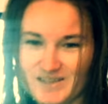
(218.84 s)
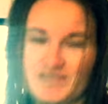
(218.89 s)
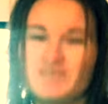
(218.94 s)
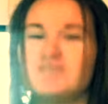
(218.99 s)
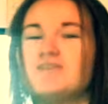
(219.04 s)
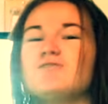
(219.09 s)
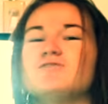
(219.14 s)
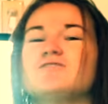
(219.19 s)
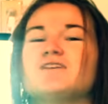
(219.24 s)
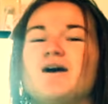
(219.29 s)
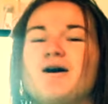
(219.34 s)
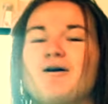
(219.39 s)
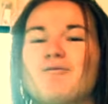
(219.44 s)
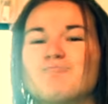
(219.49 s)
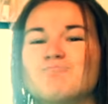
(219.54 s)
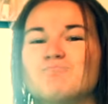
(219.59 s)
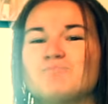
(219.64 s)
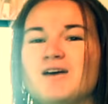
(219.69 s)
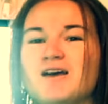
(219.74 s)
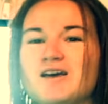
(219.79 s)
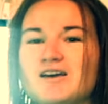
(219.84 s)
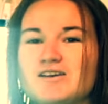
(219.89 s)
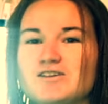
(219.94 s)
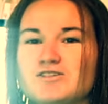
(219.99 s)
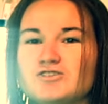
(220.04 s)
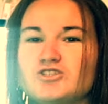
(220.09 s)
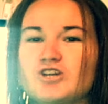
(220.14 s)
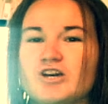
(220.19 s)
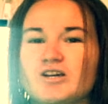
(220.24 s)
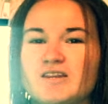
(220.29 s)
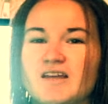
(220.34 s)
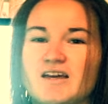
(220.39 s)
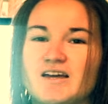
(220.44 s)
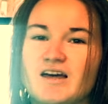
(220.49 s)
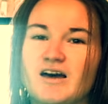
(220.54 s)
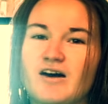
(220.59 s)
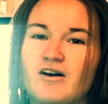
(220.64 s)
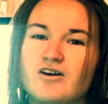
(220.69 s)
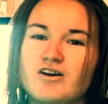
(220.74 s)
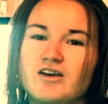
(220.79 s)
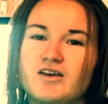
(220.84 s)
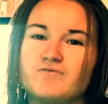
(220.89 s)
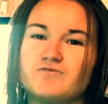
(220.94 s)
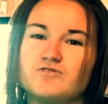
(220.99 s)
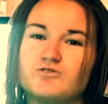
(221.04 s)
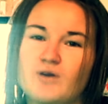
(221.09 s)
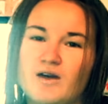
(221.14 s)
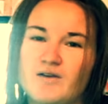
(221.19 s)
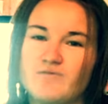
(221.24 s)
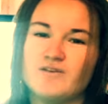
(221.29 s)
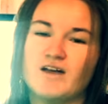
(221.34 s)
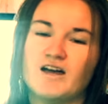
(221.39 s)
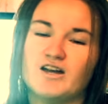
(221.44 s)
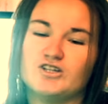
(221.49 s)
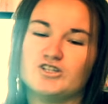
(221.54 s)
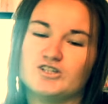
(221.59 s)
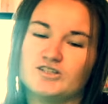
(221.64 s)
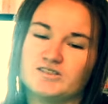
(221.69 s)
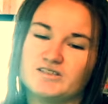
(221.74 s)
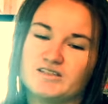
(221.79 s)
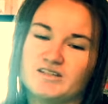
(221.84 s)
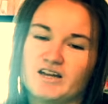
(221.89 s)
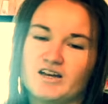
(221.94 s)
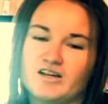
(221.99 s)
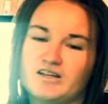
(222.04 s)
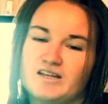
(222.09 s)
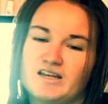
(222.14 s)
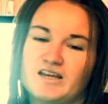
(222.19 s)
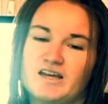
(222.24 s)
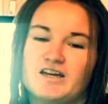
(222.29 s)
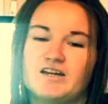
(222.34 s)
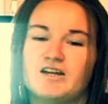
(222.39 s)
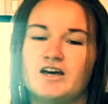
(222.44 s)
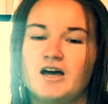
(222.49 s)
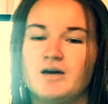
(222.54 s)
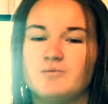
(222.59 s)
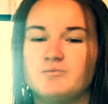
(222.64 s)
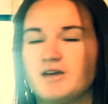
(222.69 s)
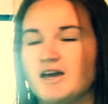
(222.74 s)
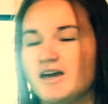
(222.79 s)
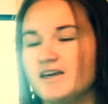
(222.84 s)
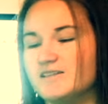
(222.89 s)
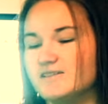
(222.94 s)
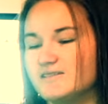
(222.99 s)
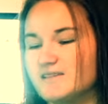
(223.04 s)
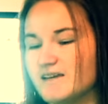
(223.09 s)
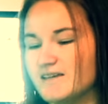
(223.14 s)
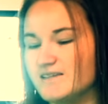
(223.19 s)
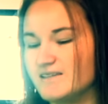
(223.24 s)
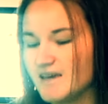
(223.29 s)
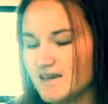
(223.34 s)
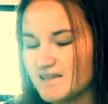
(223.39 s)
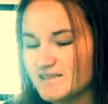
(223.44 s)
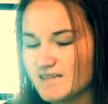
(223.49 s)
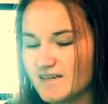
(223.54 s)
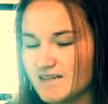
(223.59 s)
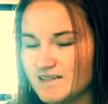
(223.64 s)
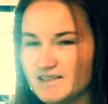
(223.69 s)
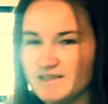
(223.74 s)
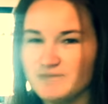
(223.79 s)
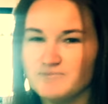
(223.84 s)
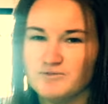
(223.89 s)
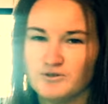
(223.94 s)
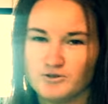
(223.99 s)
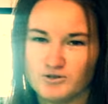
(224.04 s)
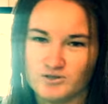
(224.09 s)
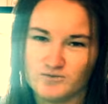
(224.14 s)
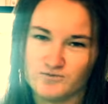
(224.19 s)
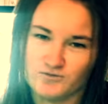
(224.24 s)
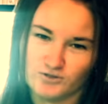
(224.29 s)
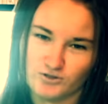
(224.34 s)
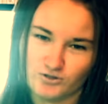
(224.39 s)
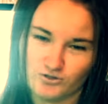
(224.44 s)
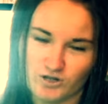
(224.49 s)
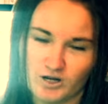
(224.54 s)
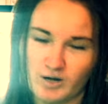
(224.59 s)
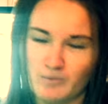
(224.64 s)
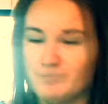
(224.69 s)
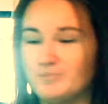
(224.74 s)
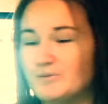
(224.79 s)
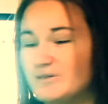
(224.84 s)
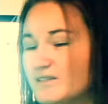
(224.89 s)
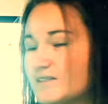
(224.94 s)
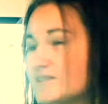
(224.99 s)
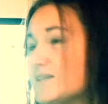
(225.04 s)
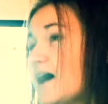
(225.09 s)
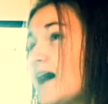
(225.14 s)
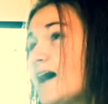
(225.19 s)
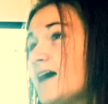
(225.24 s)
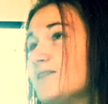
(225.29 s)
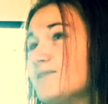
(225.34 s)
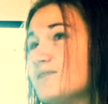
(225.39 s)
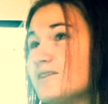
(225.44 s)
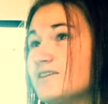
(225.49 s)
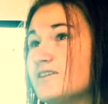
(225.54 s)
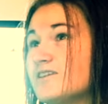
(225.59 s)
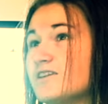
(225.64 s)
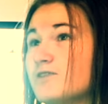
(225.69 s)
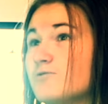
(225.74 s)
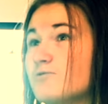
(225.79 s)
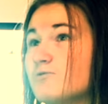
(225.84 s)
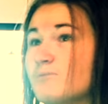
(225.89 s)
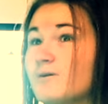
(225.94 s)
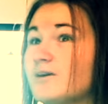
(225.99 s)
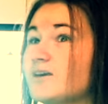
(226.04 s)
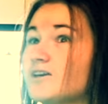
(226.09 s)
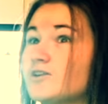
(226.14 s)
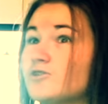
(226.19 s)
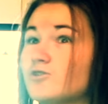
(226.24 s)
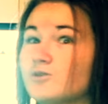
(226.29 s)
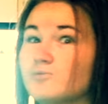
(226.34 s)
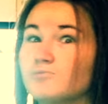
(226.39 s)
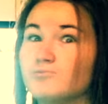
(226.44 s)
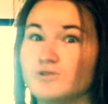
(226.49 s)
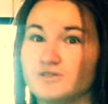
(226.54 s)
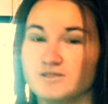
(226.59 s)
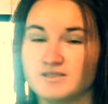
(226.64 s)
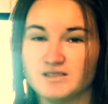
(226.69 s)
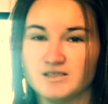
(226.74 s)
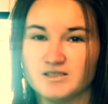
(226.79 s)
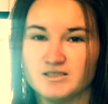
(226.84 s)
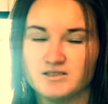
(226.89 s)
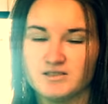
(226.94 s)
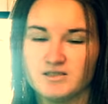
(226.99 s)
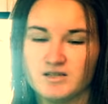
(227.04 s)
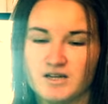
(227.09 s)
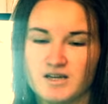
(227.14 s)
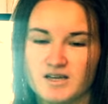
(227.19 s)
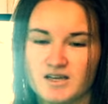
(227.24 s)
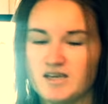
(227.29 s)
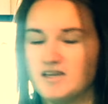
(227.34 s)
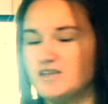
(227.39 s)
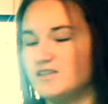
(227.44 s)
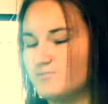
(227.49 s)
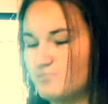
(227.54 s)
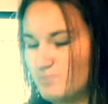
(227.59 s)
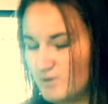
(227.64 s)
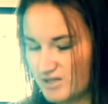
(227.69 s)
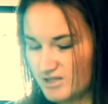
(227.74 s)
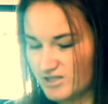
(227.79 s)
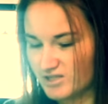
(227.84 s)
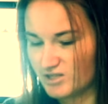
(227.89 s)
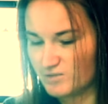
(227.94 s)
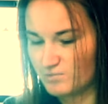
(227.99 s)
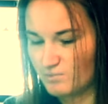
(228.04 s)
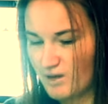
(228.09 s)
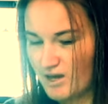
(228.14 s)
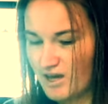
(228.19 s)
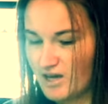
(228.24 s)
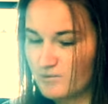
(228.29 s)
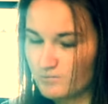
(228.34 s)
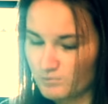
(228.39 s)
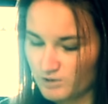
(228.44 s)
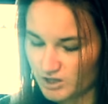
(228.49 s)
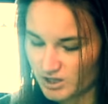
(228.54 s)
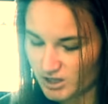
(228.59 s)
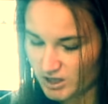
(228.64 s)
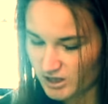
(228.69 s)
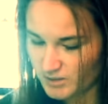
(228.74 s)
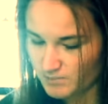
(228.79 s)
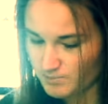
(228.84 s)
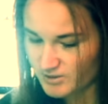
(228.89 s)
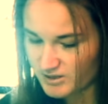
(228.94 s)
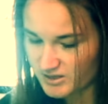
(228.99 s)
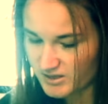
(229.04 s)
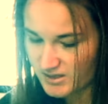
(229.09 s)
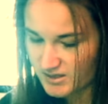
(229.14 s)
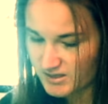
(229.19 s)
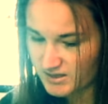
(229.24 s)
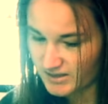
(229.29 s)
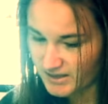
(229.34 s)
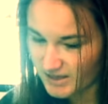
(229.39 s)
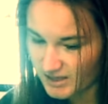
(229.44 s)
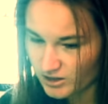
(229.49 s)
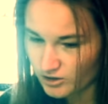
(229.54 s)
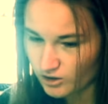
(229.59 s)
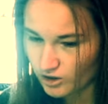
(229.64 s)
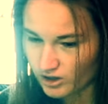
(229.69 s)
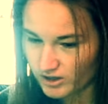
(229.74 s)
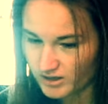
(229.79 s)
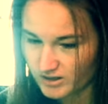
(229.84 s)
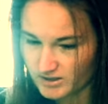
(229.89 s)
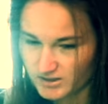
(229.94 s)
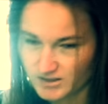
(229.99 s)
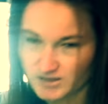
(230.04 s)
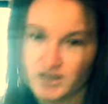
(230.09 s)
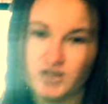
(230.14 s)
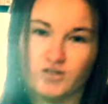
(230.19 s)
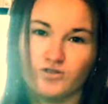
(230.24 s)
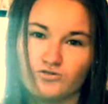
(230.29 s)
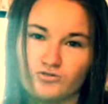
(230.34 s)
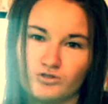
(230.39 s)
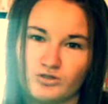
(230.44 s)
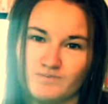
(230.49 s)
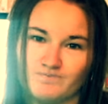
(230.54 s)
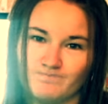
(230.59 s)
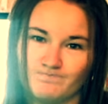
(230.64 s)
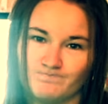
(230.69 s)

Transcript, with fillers: so yeah, check that out if you have not checked that out. And um, yes, yes, I am voting for Trump because I think he would make a great president. He's businessman. We need a business leader in this country.